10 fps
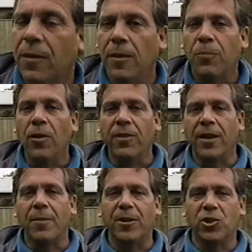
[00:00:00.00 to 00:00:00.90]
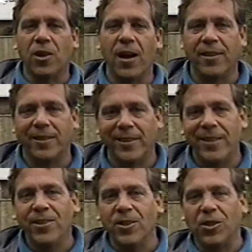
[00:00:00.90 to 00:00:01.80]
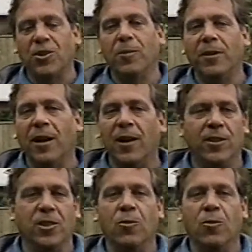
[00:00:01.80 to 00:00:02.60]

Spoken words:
important thing about shots isn't the terminology,